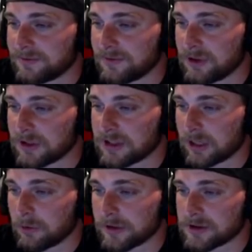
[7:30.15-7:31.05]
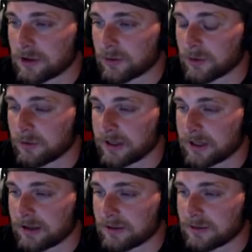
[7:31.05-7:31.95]
can double this armor
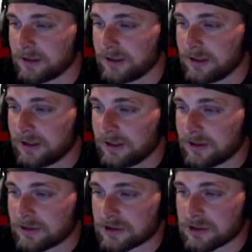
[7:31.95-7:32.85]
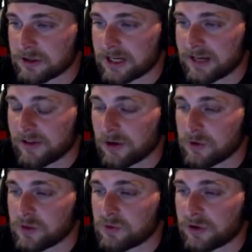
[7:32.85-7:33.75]
readout, you're still going to have that
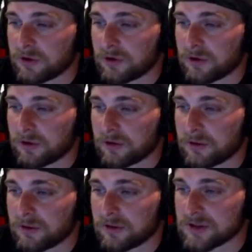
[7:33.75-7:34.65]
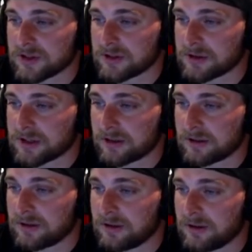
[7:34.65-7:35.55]
weak point on this tier 10.
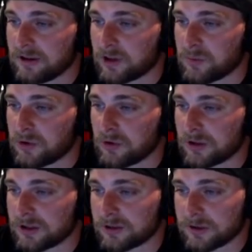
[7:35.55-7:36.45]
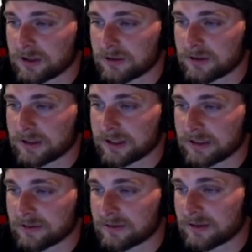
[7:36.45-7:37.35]
And the cupola, well,
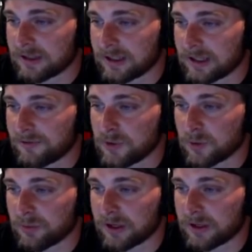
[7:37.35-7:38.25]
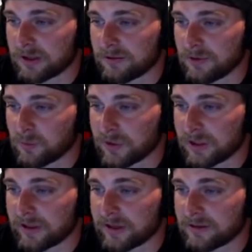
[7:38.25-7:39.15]
again, if you can pen it, if you can
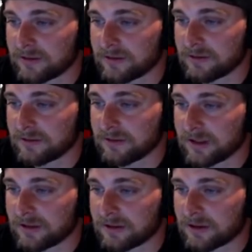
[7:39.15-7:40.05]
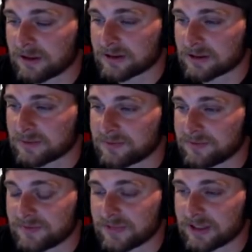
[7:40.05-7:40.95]
pen that, then awesome.
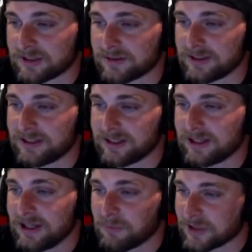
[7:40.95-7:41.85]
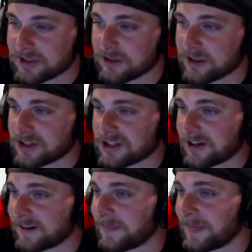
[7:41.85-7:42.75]
But it's a thin
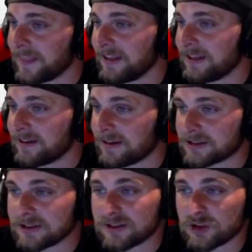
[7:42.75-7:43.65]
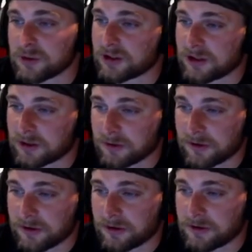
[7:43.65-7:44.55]
shot. Now to the Super Conqueror
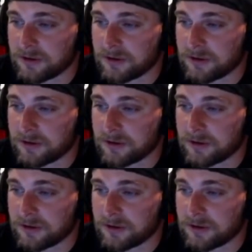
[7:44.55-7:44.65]
though,